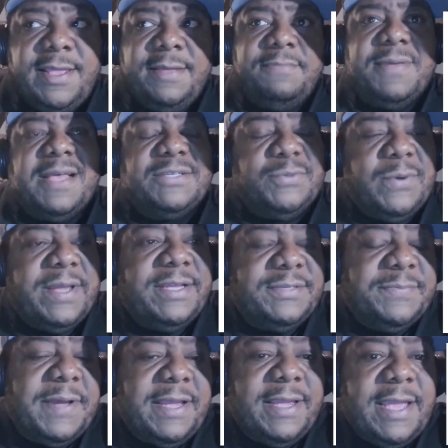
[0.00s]
Best way is
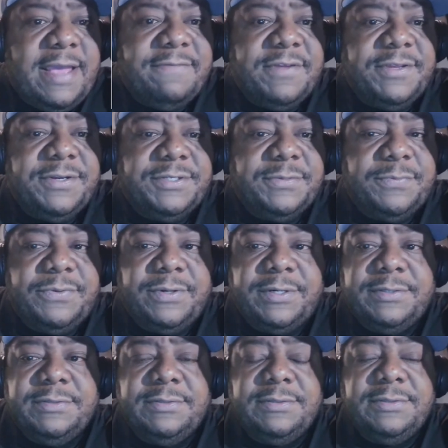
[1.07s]
by having your support.
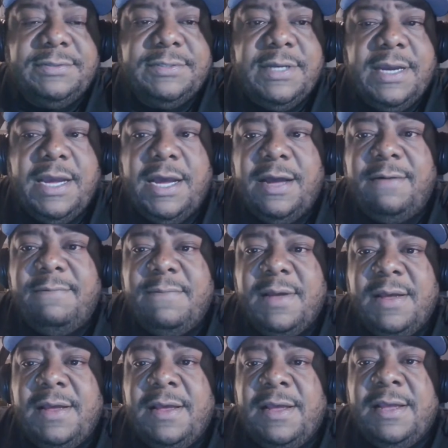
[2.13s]
Um,
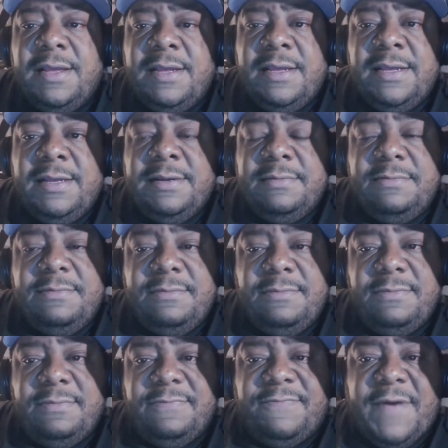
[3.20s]

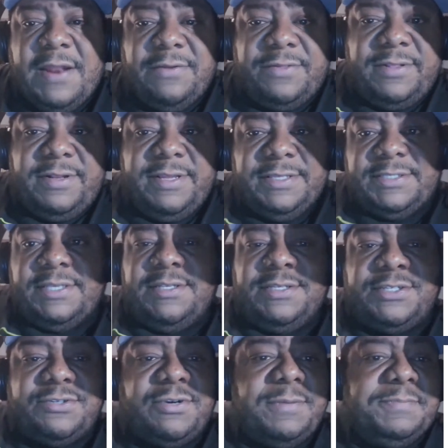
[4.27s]
Follow the links in the
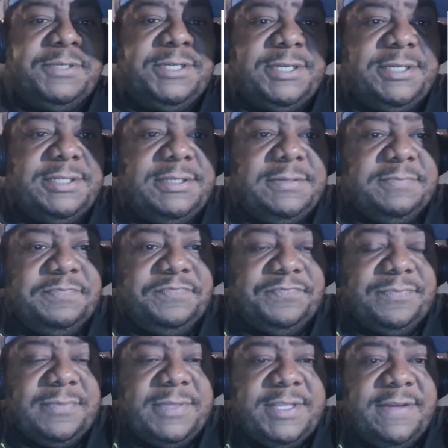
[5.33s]
description,
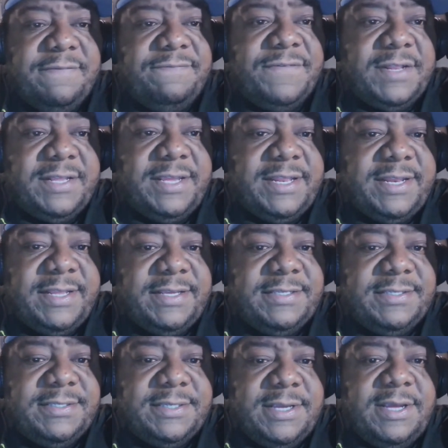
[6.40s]
the affiliate
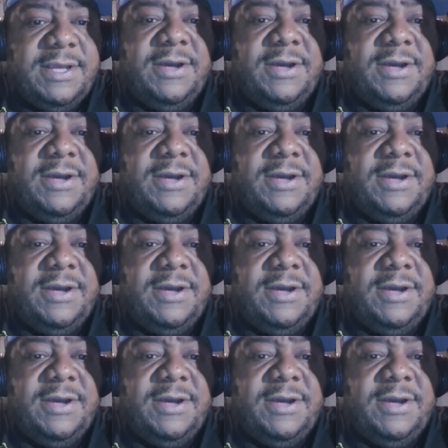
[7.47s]
links,